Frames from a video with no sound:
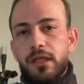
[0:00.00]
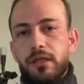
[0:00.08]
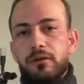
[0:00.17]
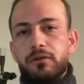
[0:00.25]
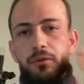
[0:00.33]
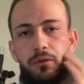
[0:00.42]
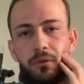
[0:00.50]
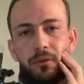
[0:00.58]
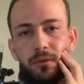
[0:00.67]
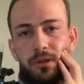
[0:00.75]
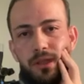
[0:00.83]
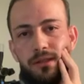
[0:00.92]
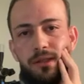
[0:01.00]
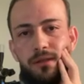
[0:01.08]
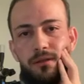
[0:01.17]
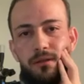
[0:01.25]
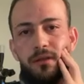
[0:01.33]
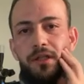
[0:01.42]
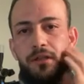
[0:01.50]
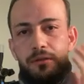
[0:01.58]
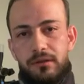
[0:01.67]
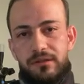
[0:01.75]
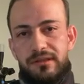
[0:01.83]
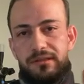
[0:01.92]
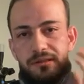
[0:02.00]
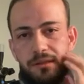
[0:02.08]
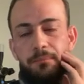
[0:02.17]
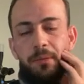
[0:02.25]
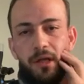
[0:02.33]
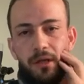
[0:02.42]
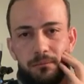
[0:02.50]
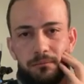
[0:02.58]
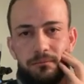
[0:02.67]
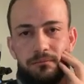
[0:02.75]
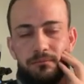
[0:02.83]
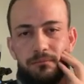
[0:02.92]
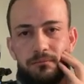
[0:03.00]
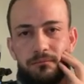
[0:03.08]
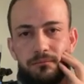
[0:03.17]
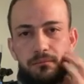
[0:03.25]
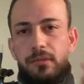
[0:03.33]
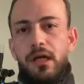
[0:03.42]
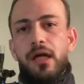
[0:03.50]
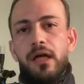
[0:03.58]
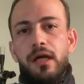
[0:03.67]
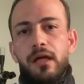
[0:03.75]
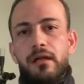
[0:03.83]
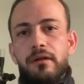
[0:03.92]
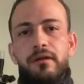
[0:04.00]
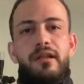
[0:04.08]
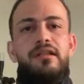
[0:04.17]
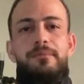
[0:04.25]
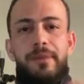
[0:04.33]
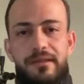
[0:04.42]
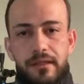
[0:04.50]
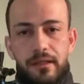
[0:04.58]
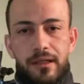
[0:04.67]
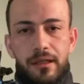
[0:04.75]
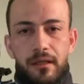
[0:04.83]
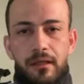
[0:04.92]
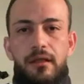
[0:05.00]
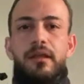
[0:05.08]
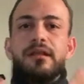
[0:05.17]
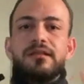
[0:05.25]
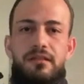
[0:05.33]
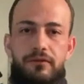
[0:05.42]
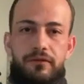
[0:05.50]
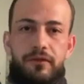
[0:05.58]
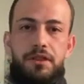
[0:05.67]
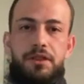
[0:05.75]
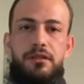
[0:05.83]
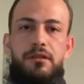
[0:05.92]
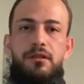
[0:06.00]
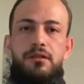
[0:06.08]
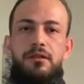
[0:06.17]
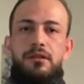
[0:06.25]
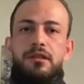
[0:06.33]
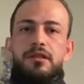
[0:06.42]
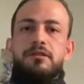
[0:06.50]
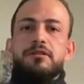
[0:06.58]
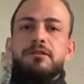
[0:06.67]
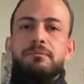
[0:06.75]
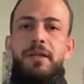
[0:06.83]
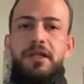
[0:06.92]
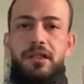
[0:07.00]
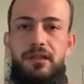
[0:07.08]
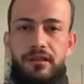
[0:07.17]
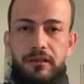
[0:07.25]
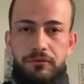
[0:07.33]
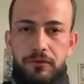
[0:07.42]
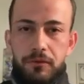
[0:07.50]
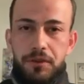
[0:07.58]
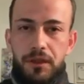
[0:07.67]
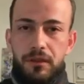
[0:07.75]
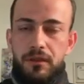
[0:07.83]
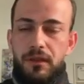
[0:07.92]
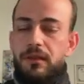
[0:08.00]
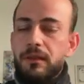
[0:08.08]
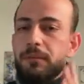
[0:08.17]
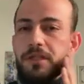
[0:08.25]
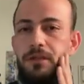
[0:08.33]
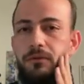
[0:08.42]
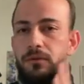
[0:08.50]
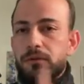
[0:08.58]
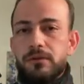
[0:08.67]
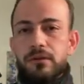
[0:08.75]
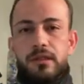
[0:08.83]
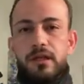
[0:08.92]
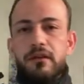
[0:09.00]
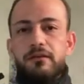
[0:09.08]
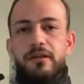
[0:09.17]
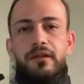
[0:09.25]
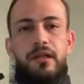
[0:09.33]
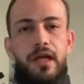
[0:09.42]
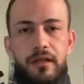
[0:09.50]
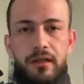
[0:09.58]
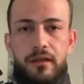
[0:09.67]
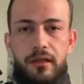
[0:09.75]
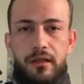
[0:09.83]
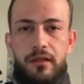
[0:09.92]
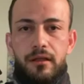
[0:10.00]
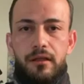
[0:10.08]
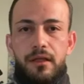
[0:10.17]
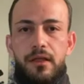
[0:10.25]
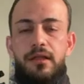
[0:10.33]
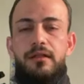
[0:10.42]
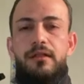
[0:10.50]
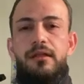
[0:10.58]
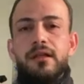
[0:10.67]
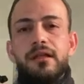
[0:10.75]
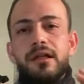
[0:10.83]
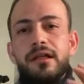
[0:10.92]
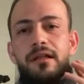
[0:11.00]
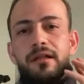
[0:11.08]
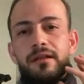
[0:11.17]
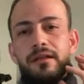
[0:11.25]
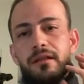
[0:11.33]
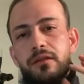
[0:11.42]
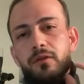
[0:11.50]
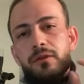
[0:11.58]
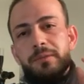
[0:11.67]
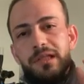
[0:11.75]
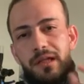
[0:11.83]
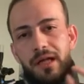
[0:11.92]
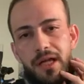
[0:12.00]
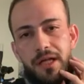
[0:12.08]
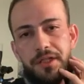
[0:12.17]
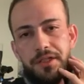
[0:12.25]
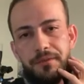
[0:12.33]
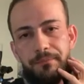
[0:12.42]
tooth will undergo necrosis, the pulp, and there is bacteria, there is infection, especially in the future, and the patient will not feel anything till it will be large,